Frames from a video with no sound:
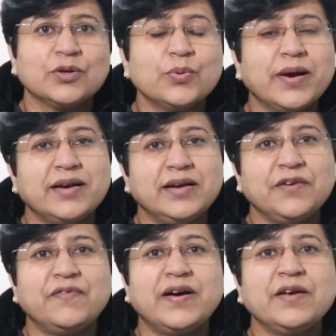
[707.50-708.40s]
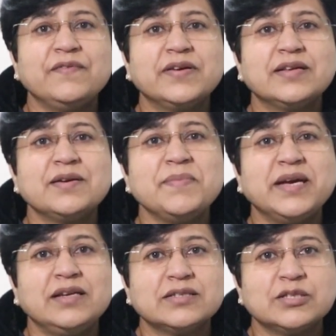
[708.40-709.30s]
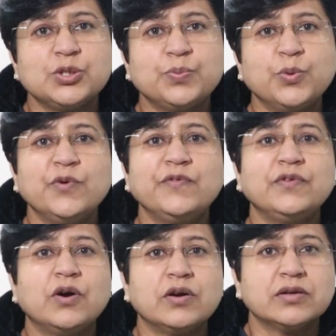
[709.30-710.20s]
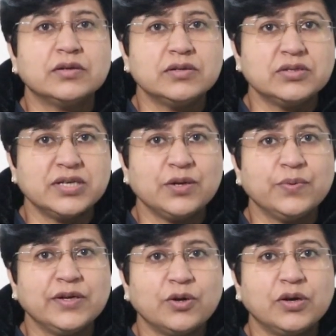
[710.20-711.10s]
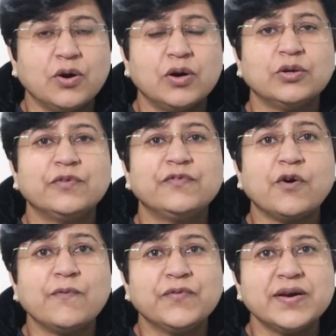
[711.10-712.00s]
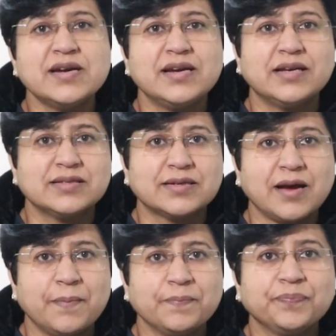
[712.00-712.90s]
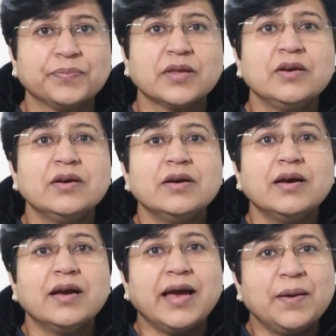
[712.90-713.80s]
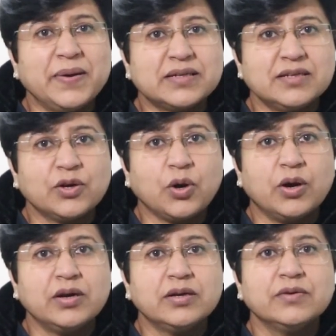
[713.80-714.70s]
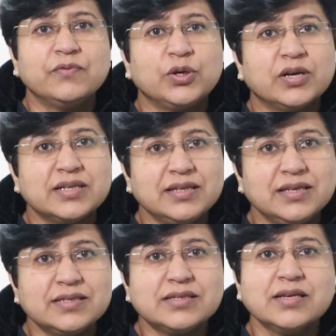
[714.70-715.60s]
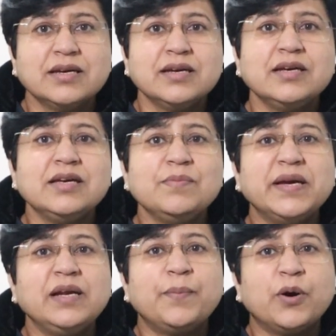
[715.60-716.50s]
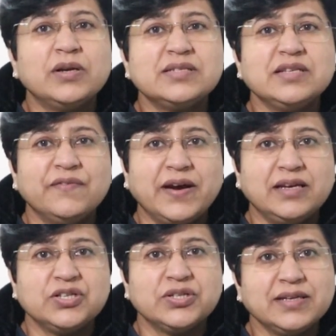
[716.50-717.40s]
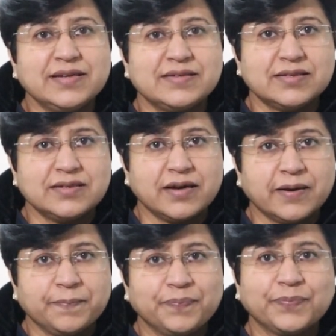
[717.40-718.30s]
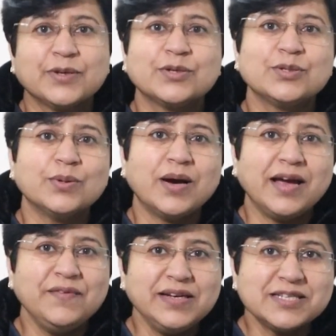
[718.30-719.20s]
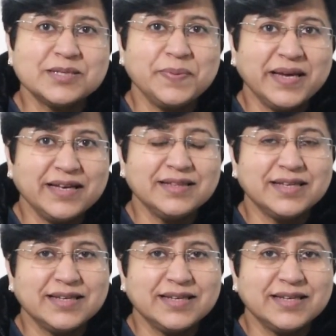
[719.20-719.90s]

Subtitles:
to identify whether mail is spoofed or genuine or not, or from where it has come. MX record, what are these, email policy violation, etc. So I will explain